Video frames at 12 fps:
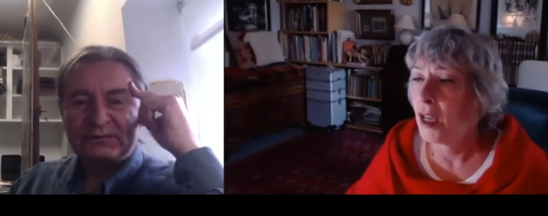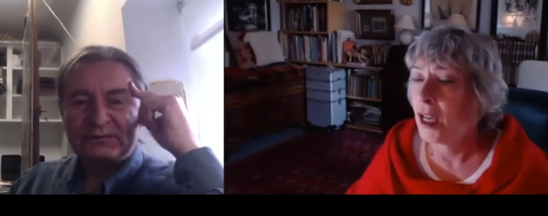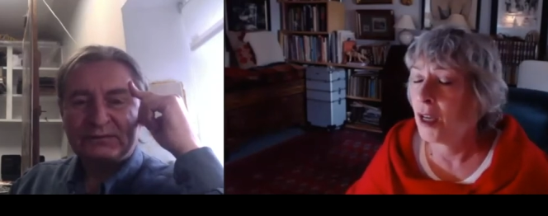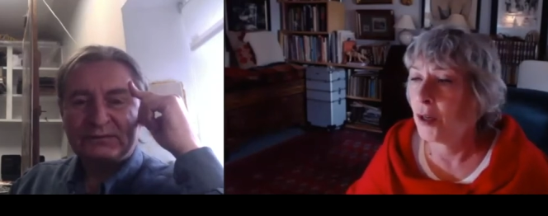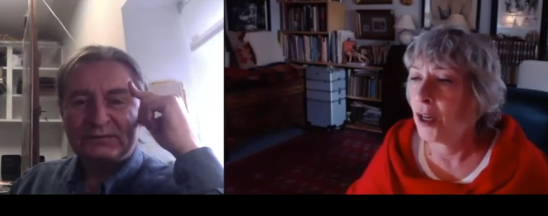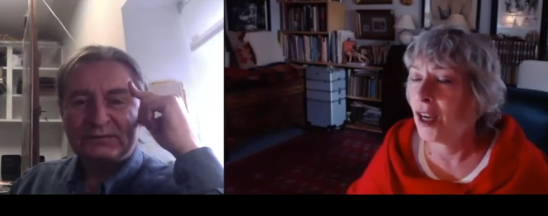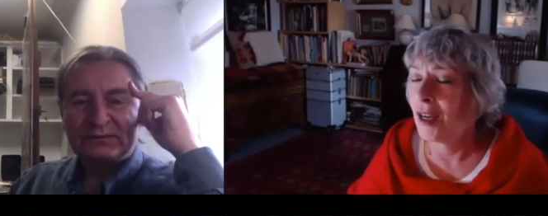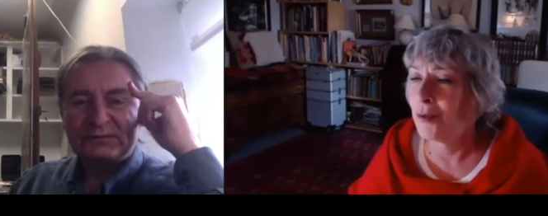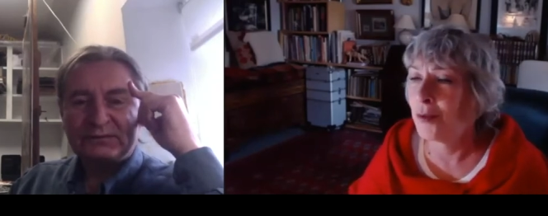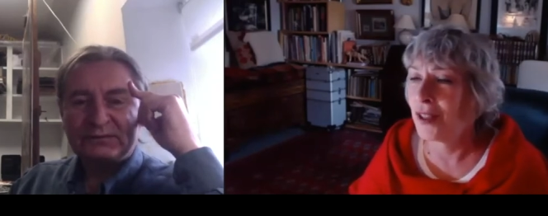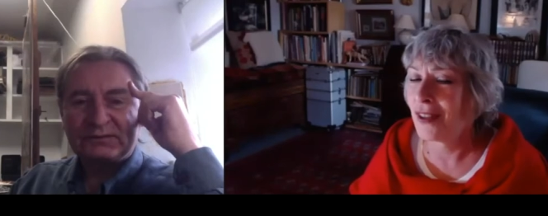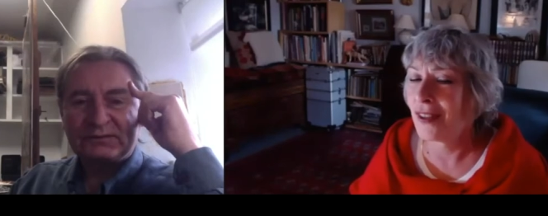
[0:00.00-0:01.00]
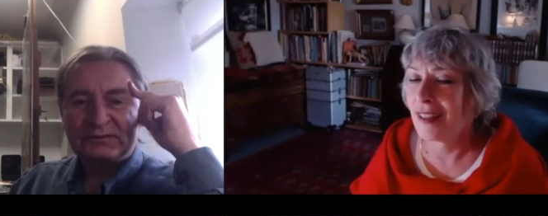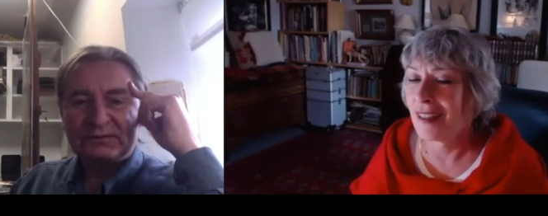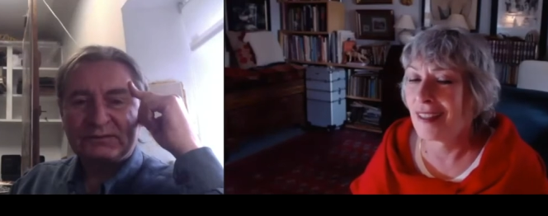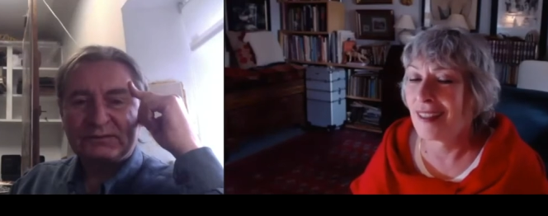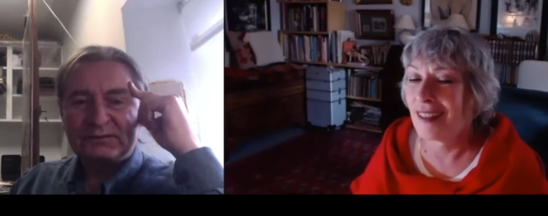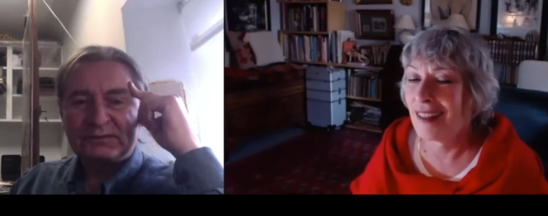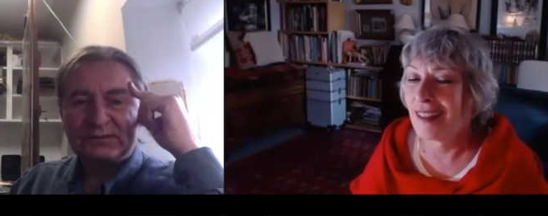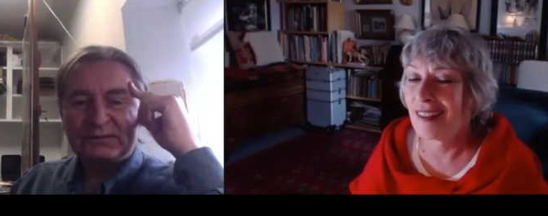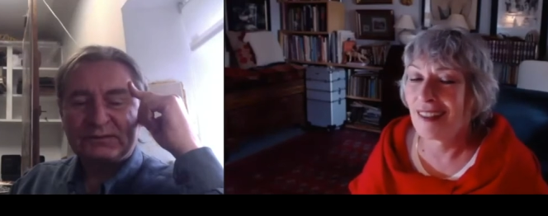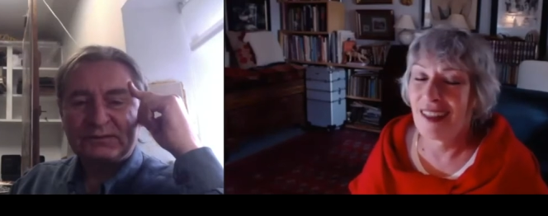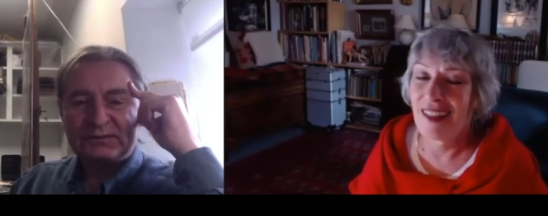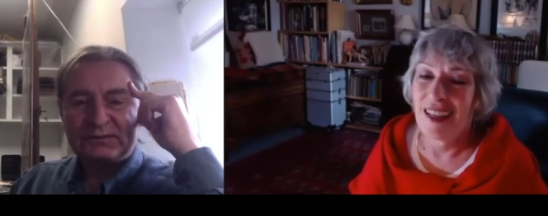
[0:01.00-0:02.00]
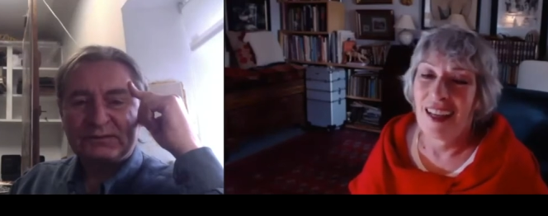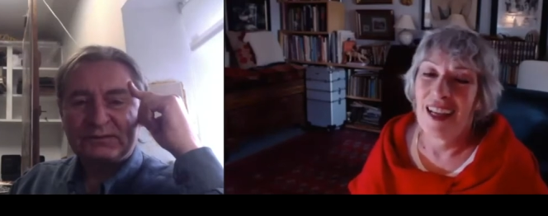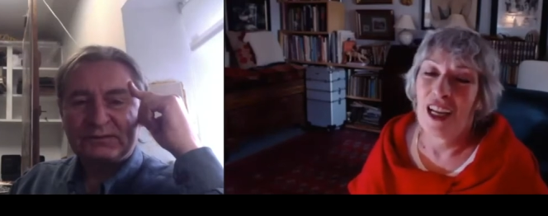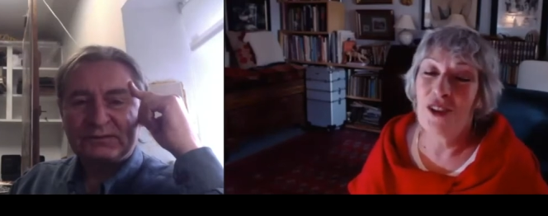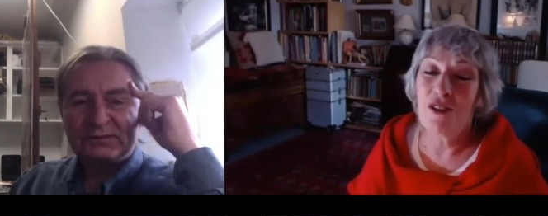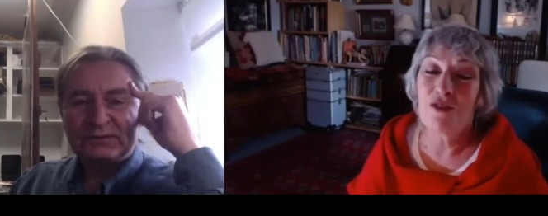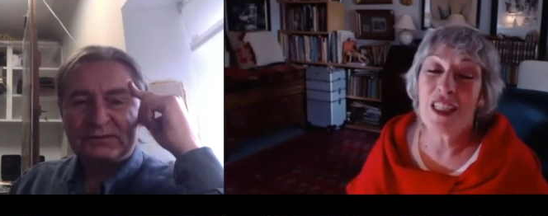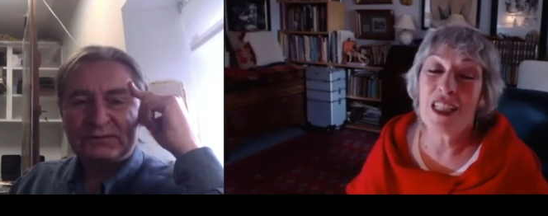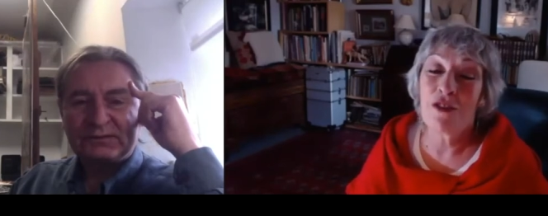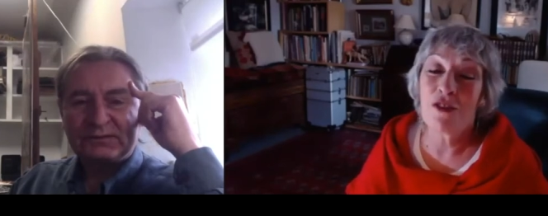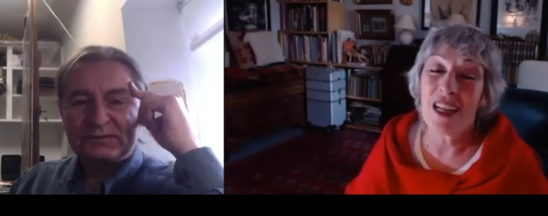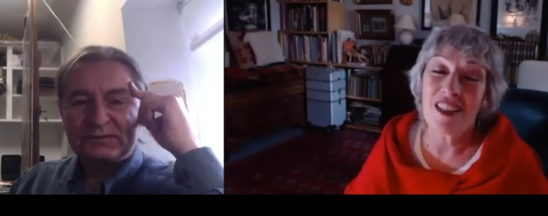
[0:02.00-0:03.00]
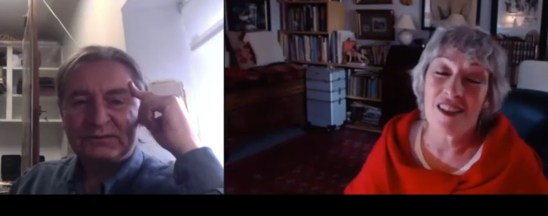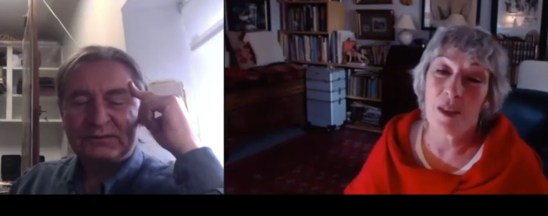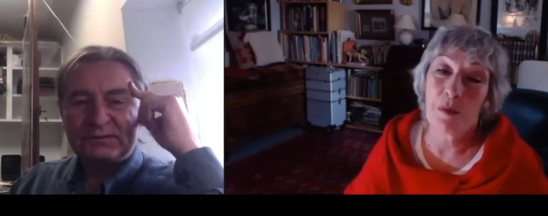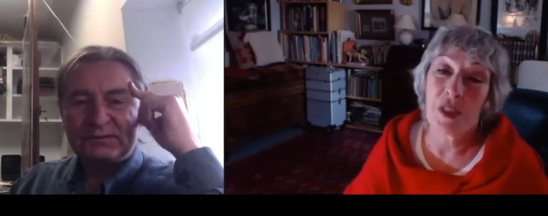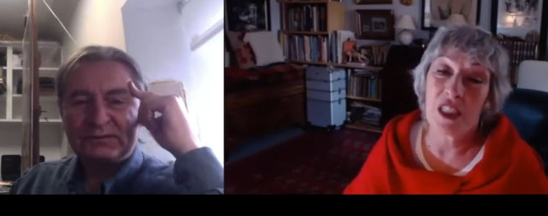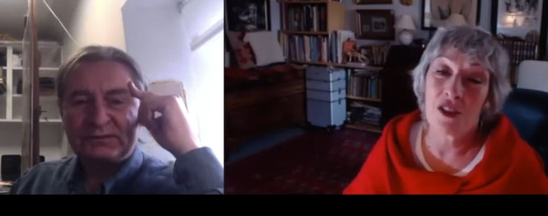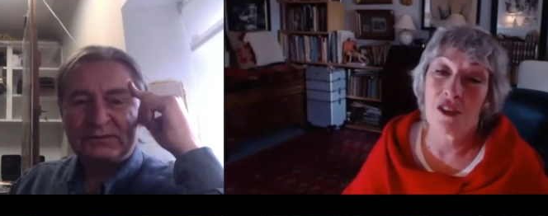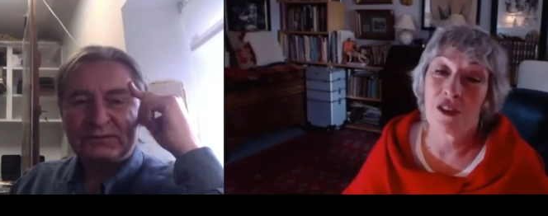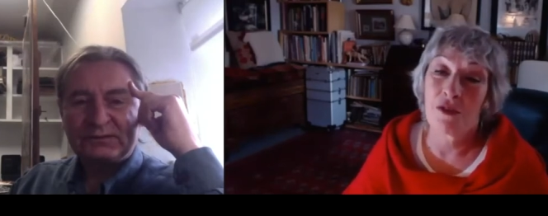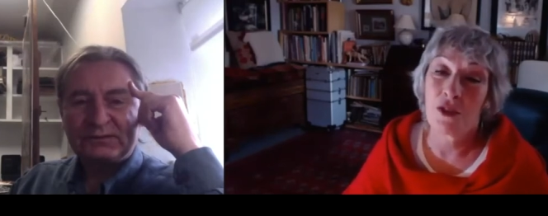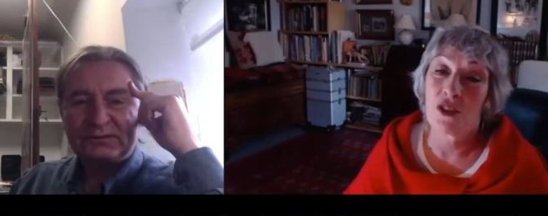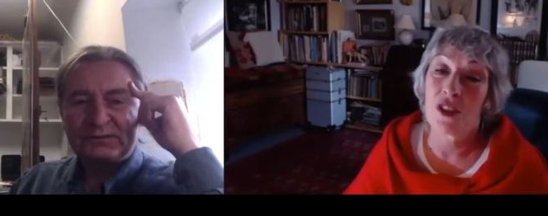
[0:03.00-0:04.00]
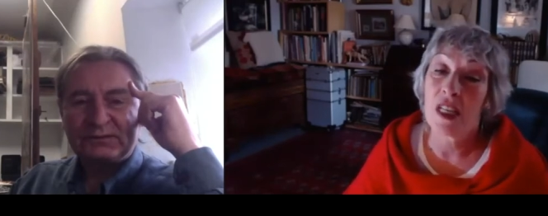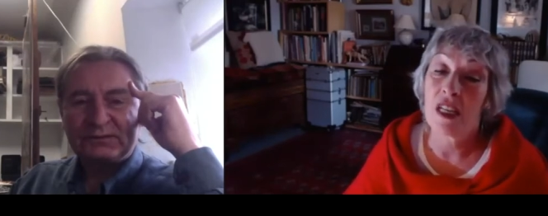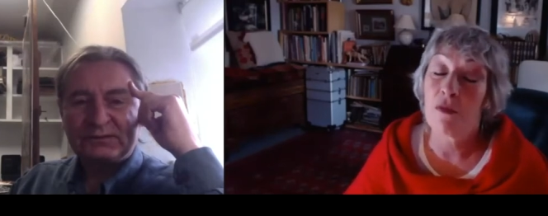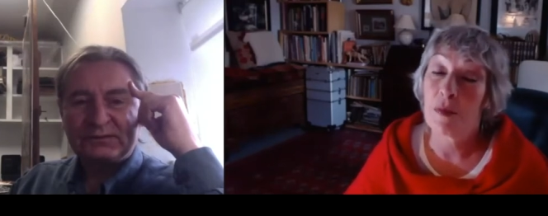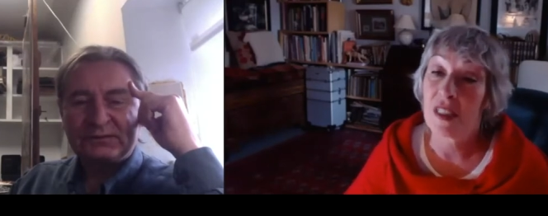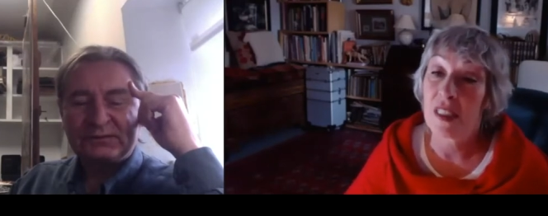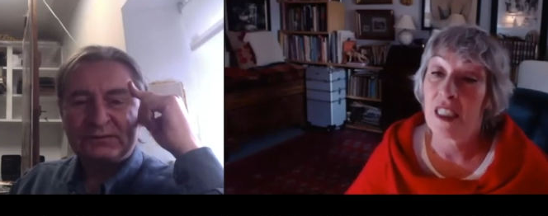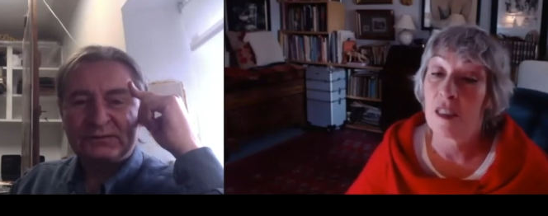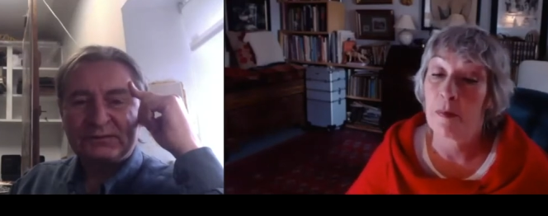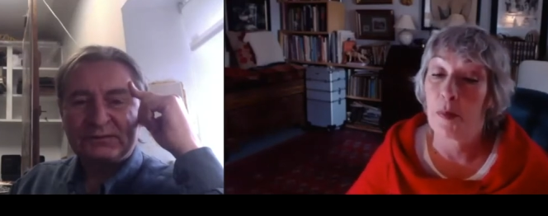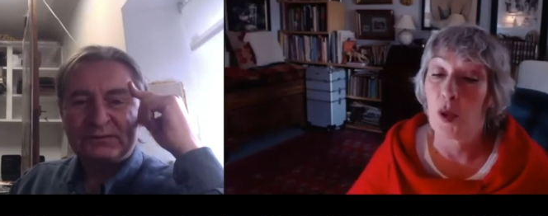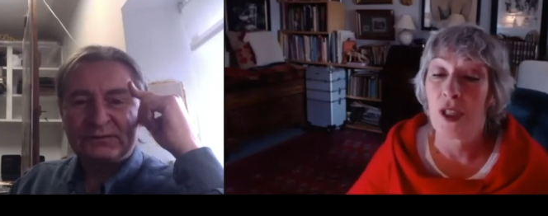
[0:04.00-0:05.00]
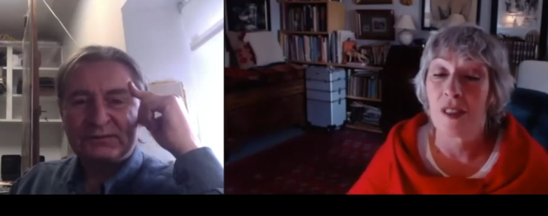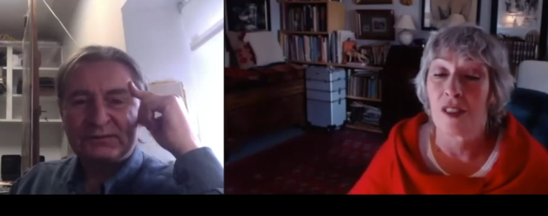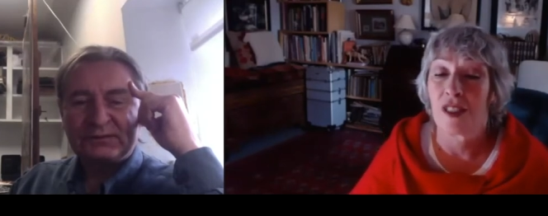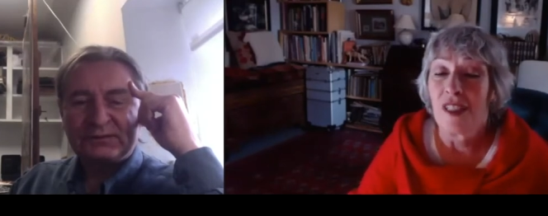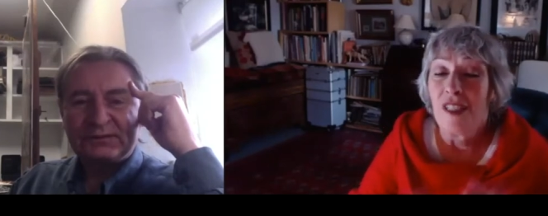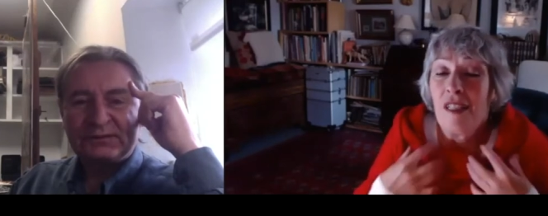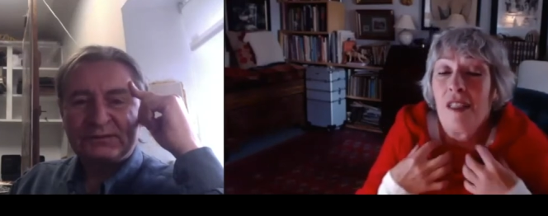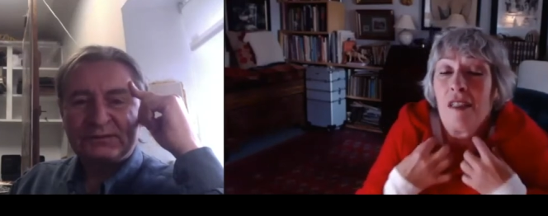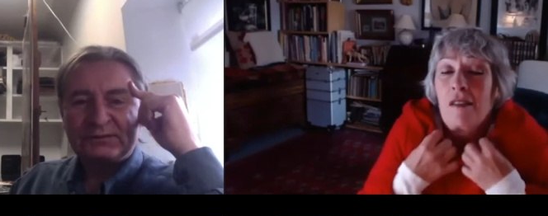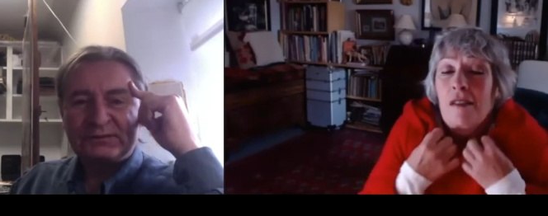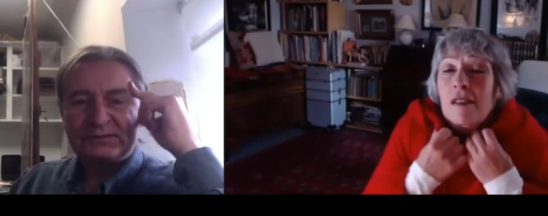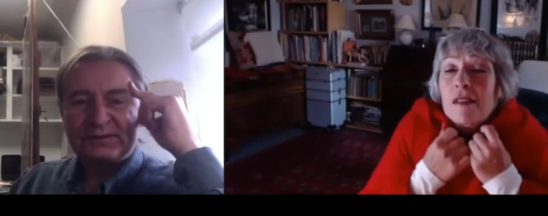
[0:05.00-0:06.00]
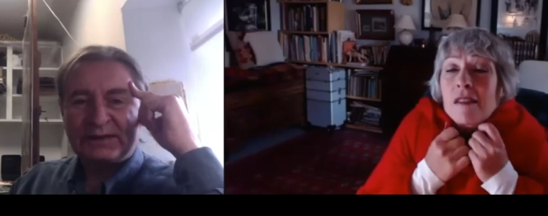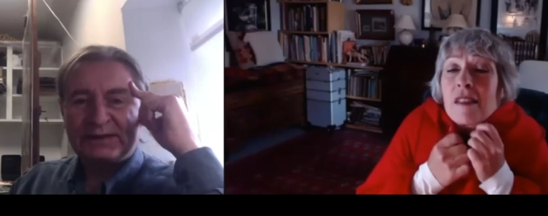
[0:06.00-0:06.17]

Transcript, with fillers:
Speaker 1: uh, with a, a a not very flattering picture of yourself beside a boiler. Yes.